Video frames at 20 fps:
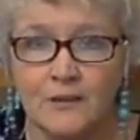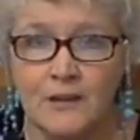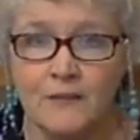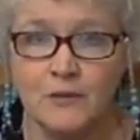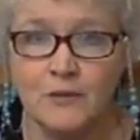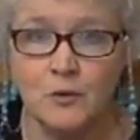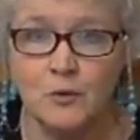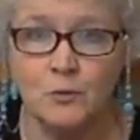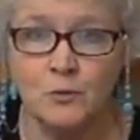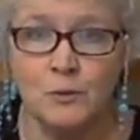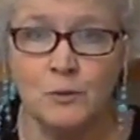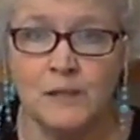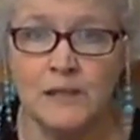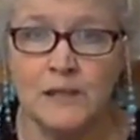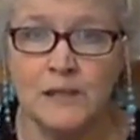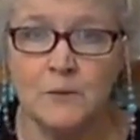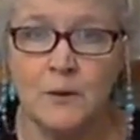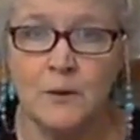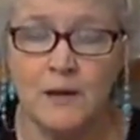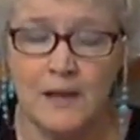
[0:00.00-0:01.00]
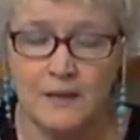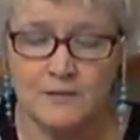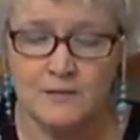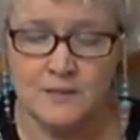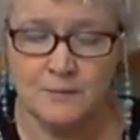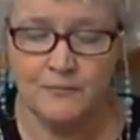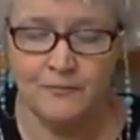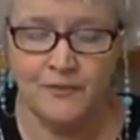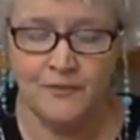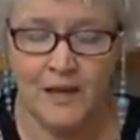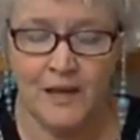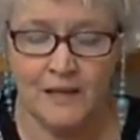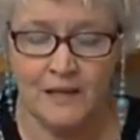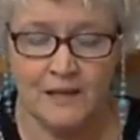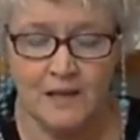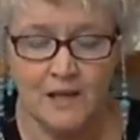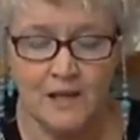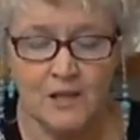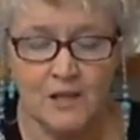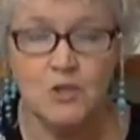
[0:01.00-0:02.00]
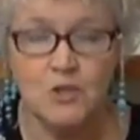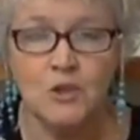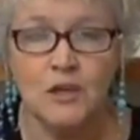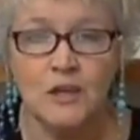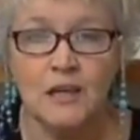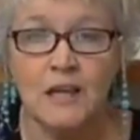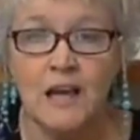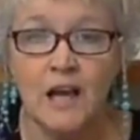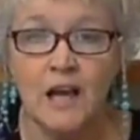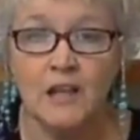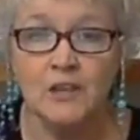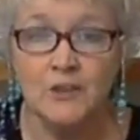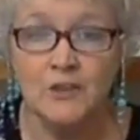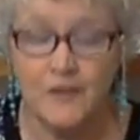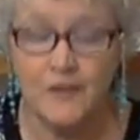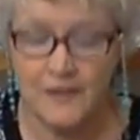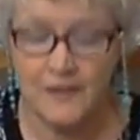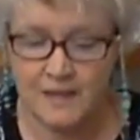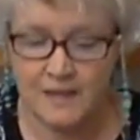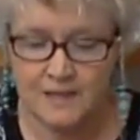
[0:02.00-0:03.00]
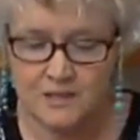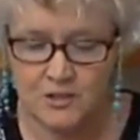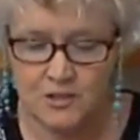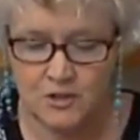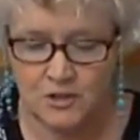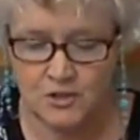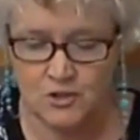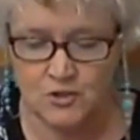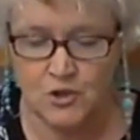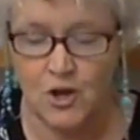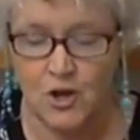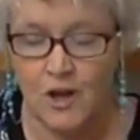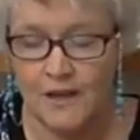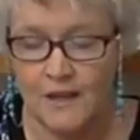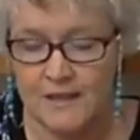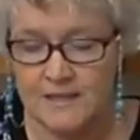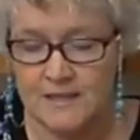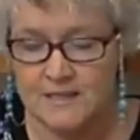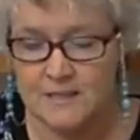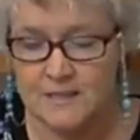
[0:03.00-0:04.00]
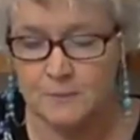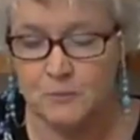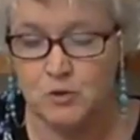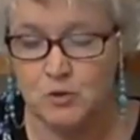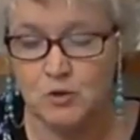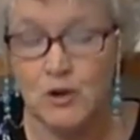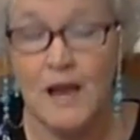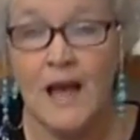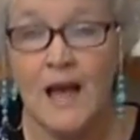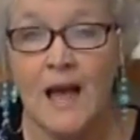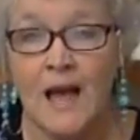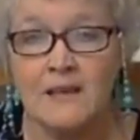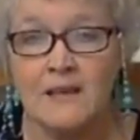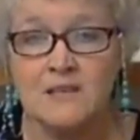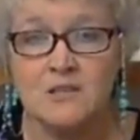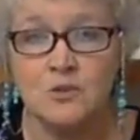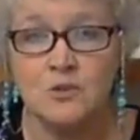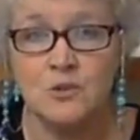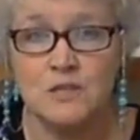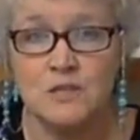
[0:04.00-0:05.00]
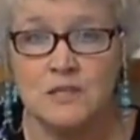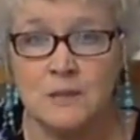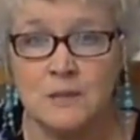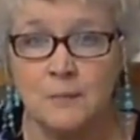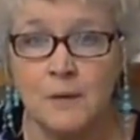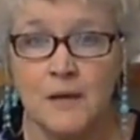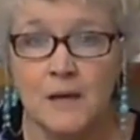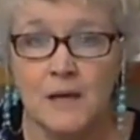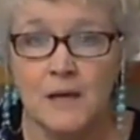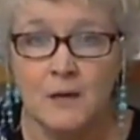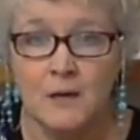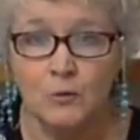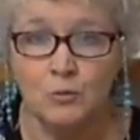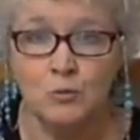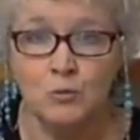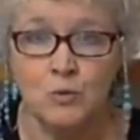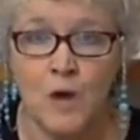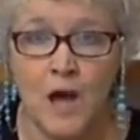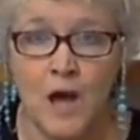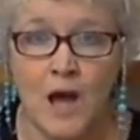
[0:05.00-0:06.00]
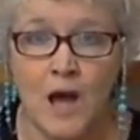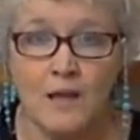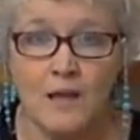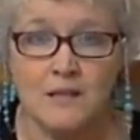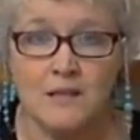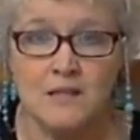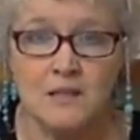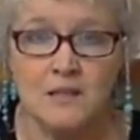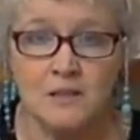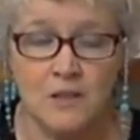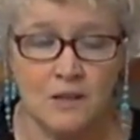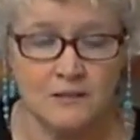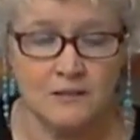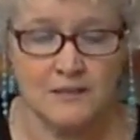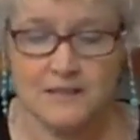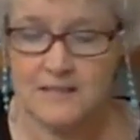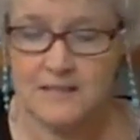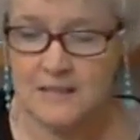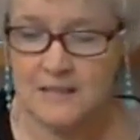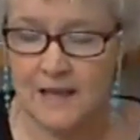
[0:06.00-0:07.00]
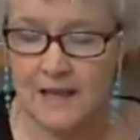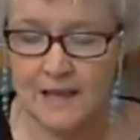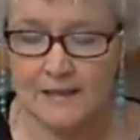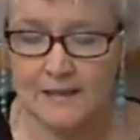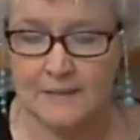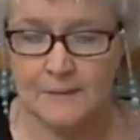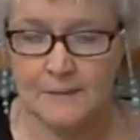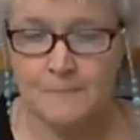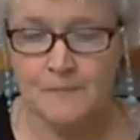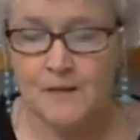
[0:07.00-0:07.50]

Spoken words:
Now, if you really want to have some fun, you can color this. You can draw in some grass or some rocks along the side.